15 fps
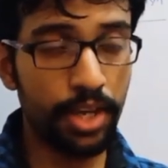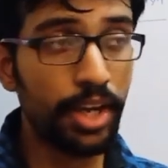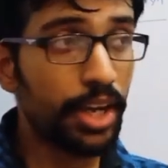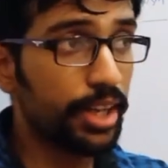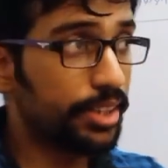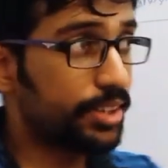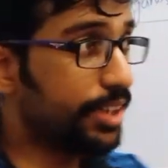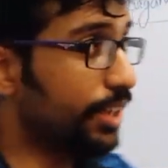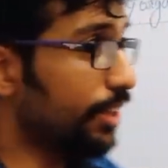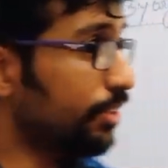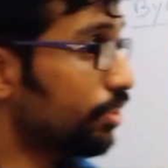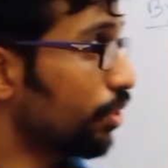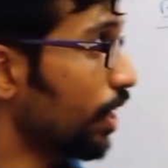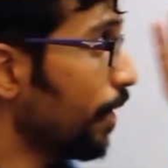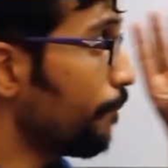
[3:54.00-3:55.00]
There are
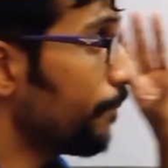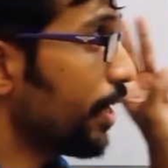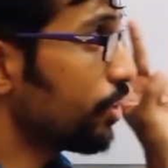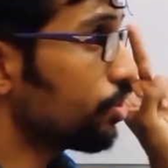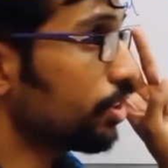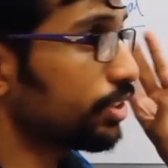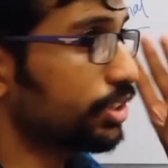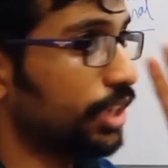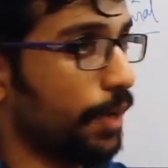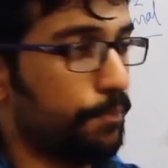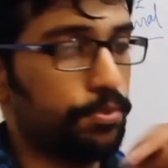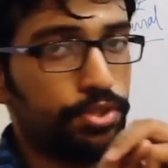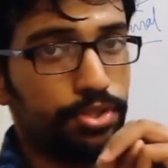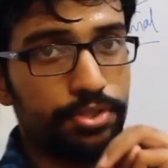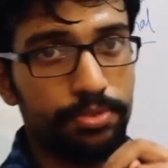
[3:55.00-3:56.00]
three major
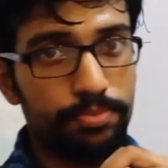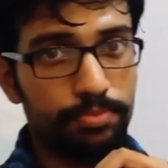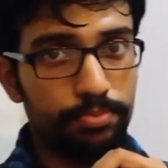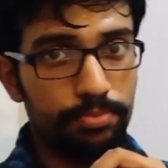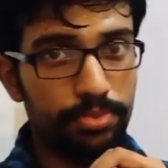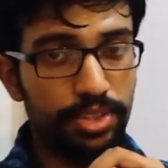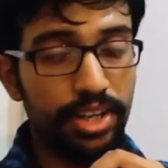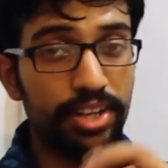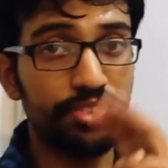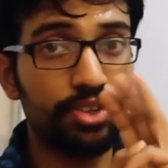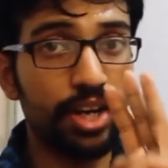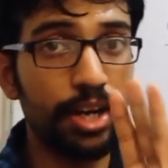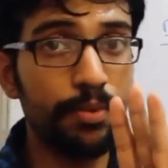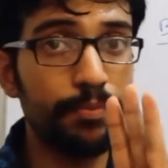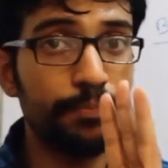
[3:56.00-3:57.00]
steps. There are
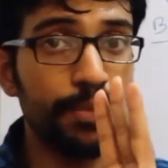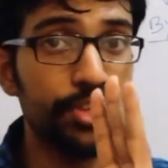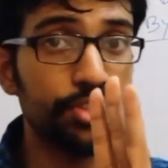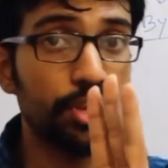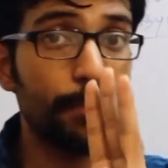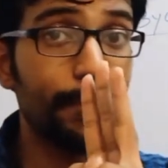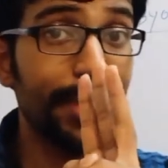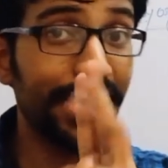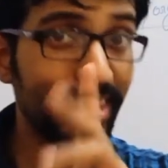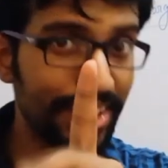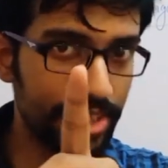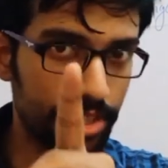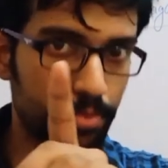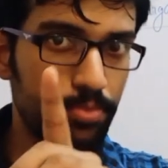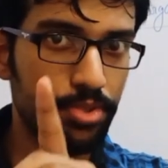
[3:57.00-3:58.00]
three major
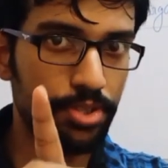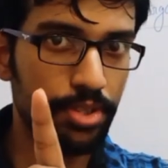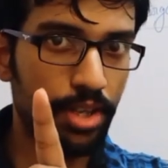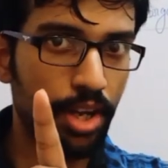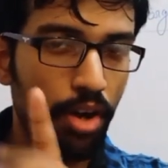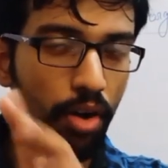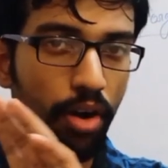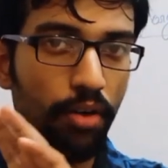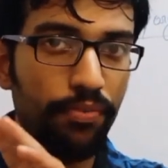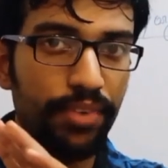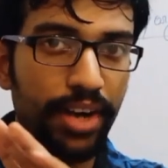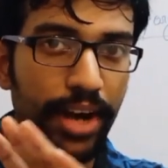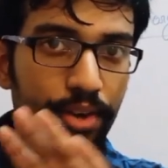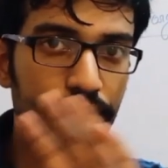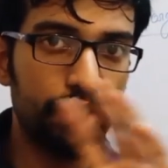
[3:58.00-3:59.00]
mechanisms of
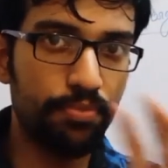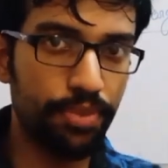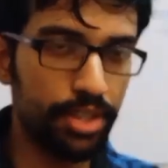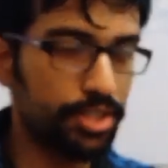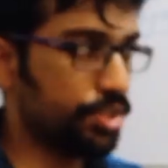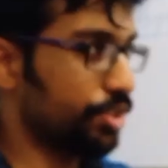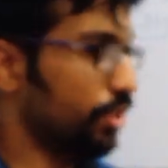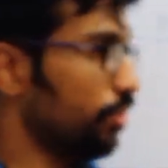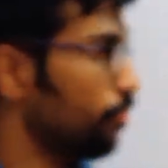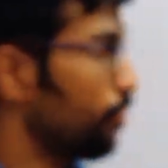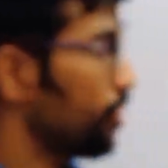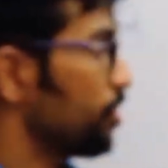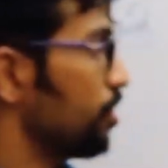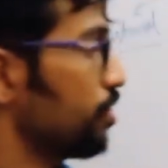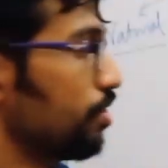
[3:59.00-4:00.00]
nitrogen fixation, which is